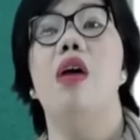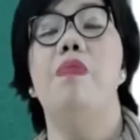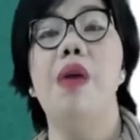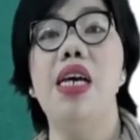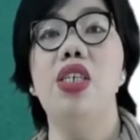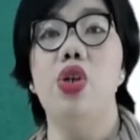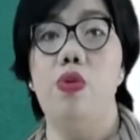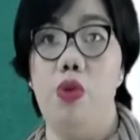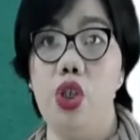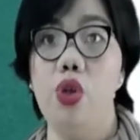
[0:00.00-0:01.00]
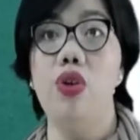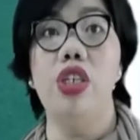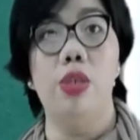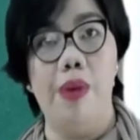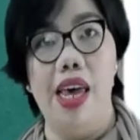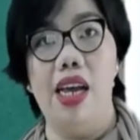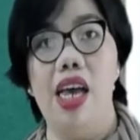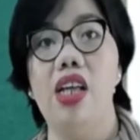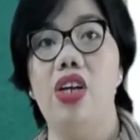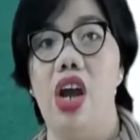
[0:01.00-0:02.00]
based on mutual respect
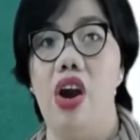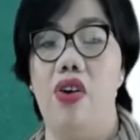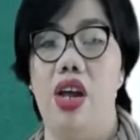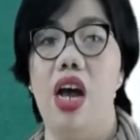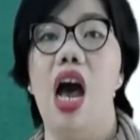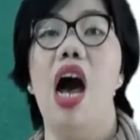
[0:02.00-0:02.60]
and caring